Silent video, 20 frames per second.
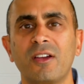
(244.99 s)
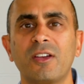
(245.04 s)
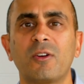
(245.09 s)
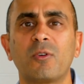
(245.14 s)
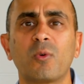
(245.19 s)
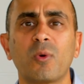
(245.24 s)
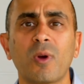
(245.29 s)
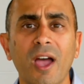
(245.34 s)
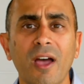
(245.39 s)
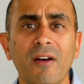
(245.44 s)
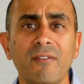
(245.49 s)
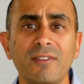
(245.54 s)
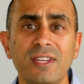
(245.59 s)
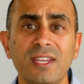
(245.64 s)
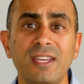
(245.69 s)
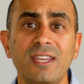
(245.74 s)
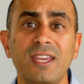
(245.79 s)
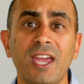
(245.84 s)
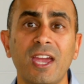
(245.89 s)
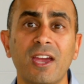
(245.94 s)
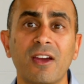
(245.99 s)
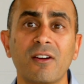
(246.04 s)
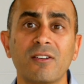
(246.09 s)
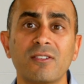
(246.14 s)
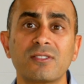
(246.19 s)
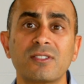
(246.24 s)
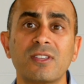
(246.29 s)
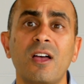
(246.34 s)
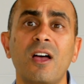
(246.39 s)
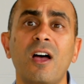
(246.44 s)
Gravity
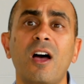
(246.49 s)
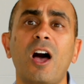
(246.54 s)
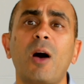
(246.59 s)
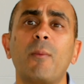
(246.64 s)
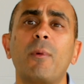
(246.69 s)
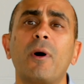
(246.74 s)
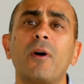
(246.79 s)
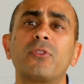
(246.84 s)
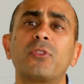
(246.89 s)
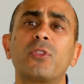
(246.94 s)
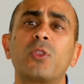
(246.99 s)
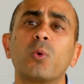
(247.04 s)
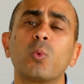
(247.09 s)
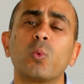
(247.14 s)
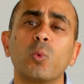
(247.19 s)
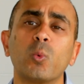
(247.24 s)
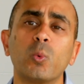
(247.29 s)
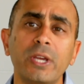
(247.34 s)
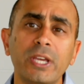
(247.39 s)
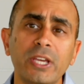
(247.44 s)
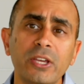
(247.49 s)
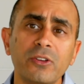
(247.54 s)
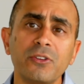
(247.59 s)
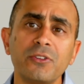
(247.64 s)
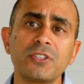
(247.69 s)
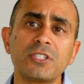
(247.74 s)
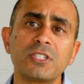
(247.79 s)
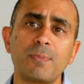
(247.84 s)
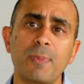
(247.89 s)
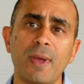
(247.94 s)
cares about the real
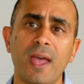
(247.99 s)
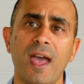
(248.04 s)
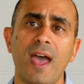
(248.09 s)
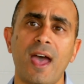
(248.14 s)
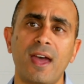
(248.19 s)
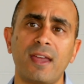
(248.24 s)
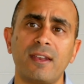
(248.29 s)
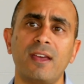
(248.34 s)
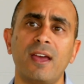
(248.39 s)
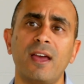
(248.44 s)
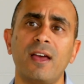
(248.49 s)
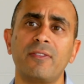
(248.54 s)
span